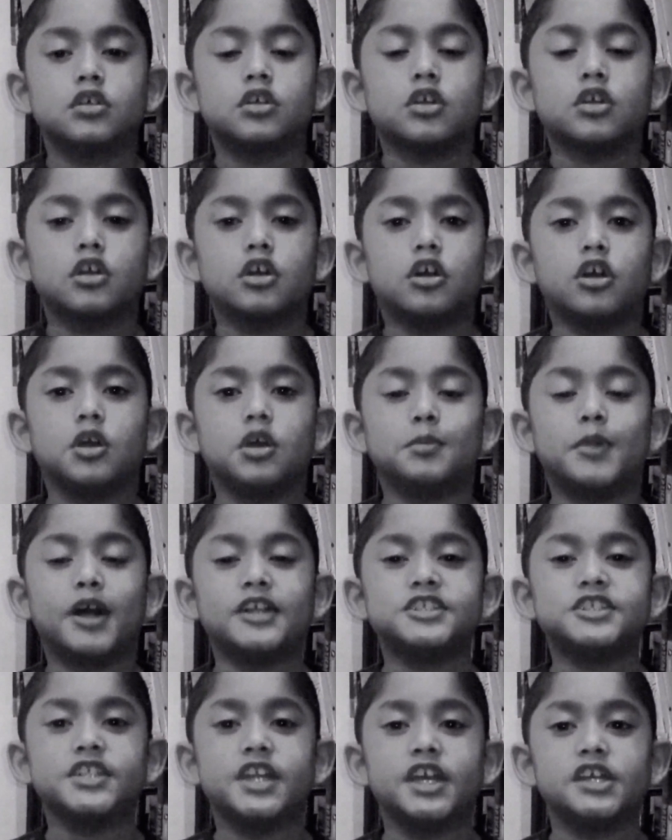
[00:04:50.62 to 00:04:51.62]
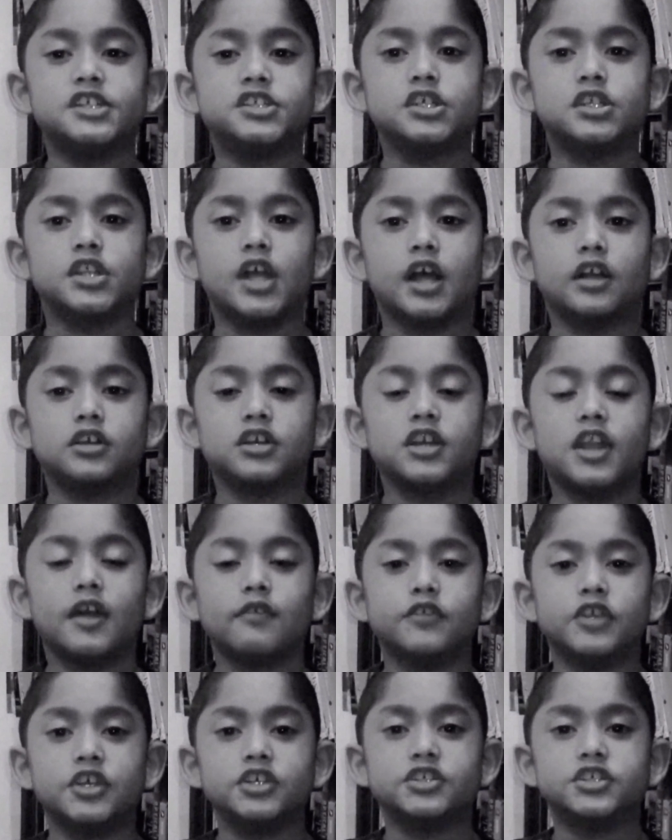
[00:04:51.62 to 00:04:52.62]
her imagination and
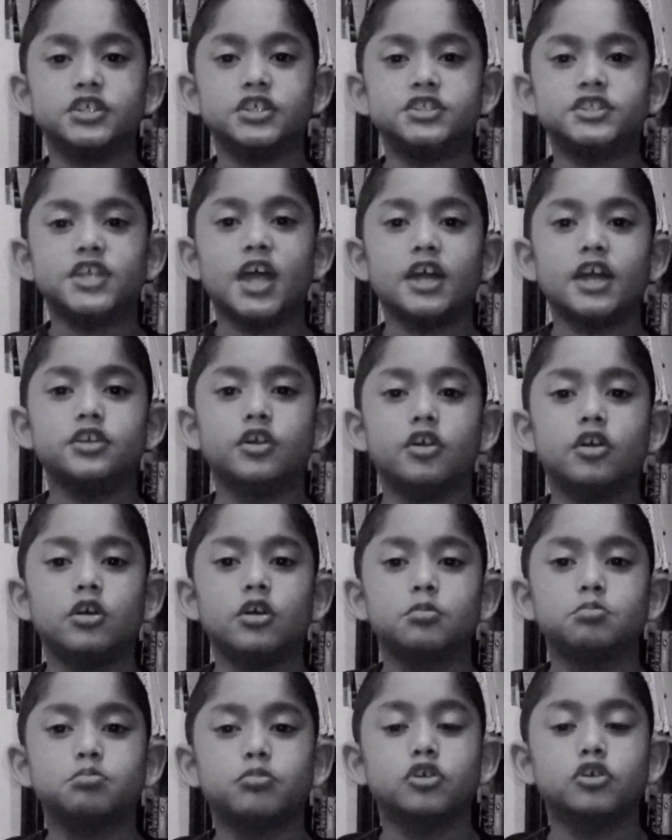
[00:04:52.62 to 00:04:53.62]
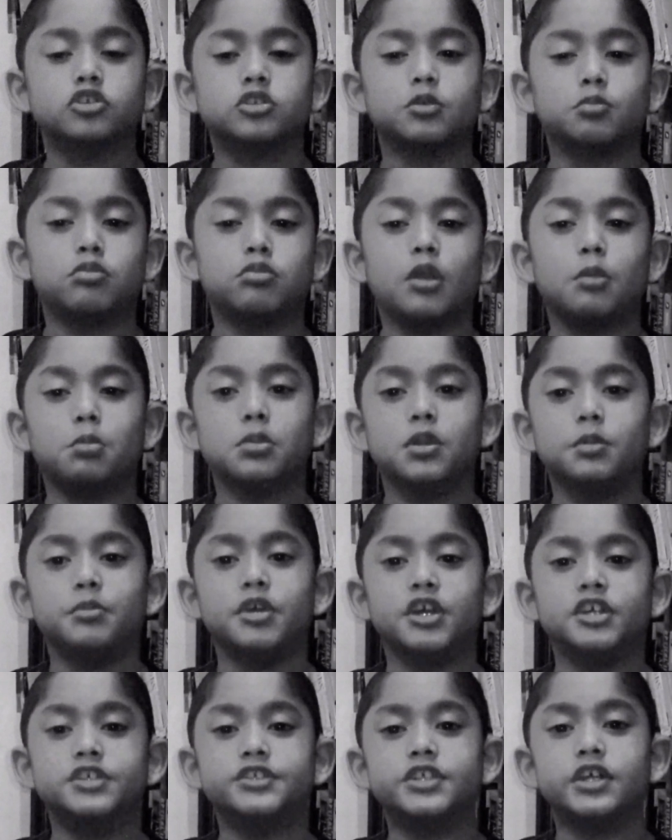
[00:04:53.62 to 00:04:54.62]
cleverness inside her, but the problem
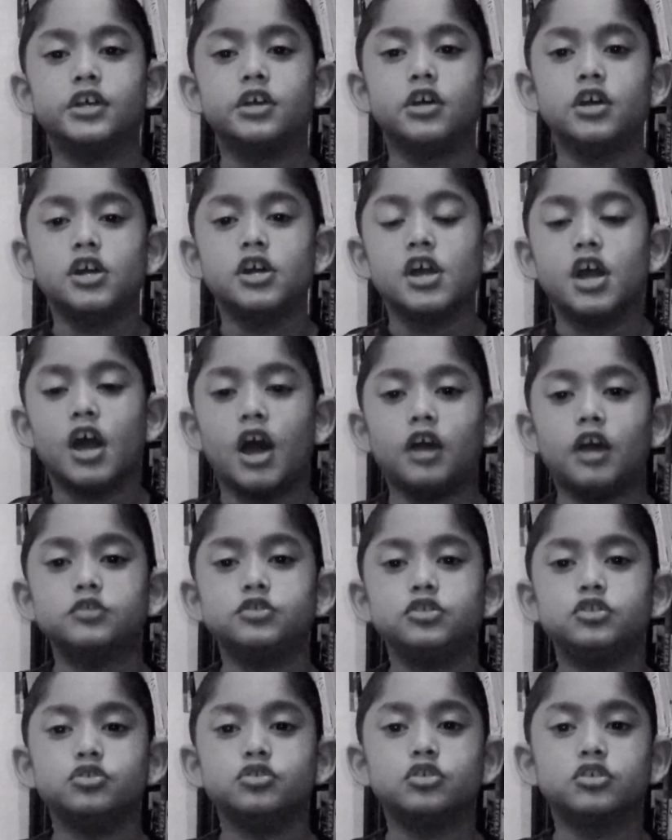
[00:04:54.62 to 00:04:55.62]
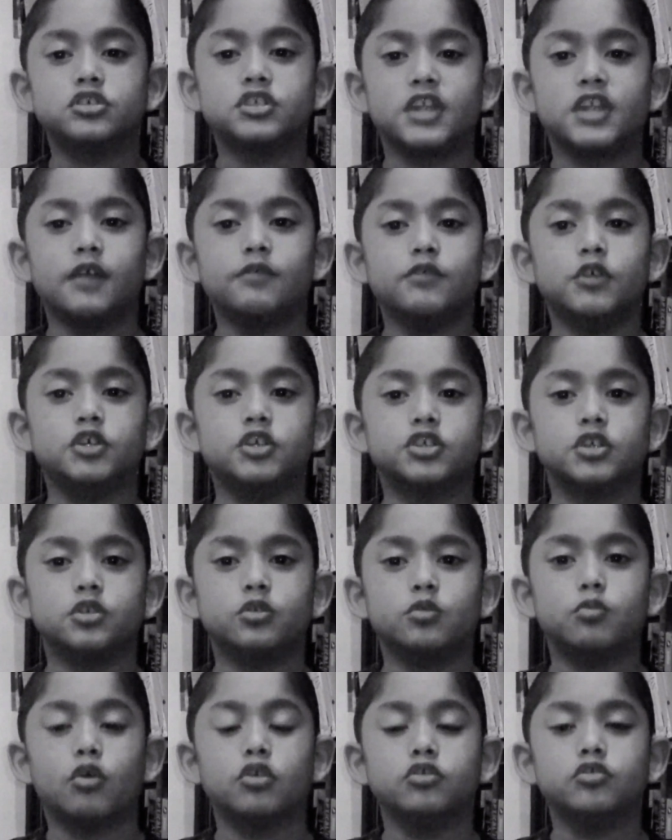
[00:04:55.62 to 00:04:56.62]
is, how do you choose cleverness in a
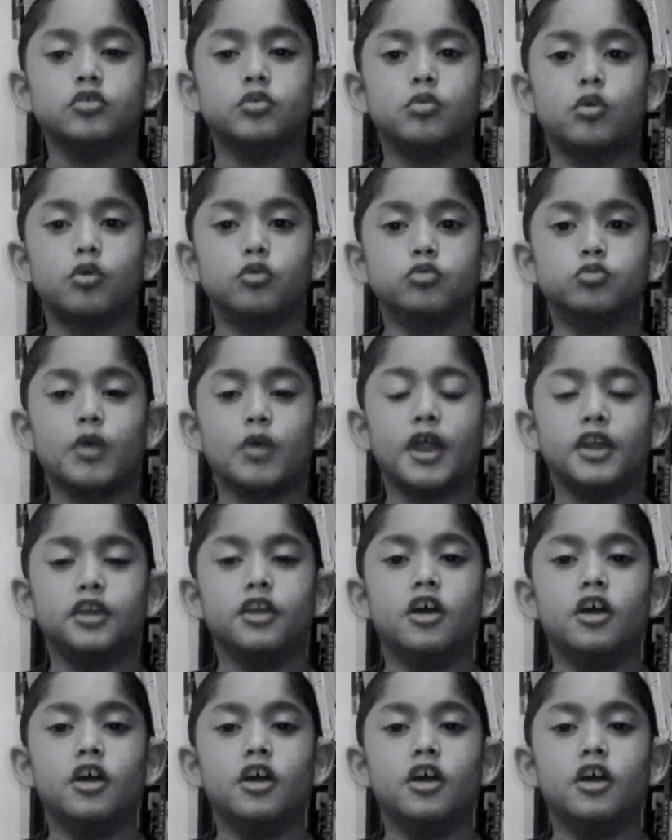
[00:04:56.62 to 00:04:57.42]
one-year-old when